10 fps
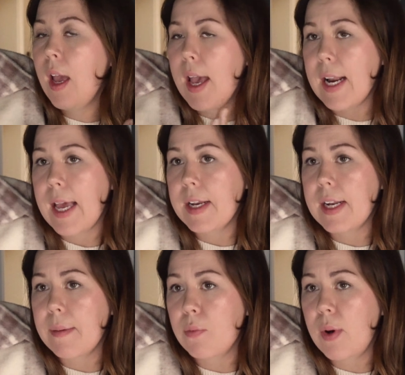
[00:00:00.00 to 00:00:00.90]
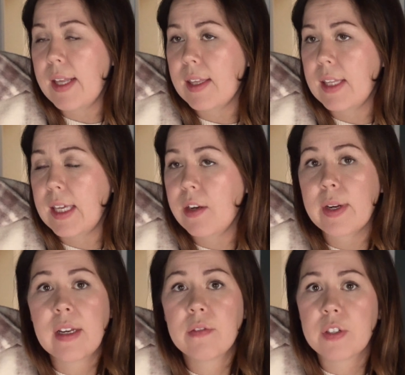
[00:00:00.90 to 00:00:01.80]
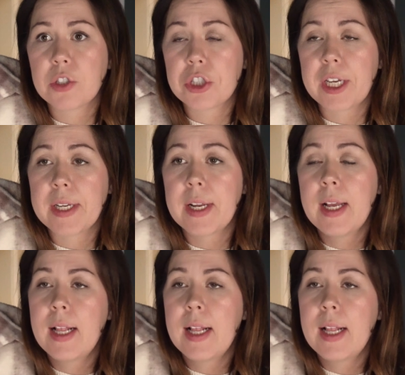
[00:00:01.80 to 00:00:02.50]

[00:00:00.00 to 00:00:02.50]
and I ended up with the green version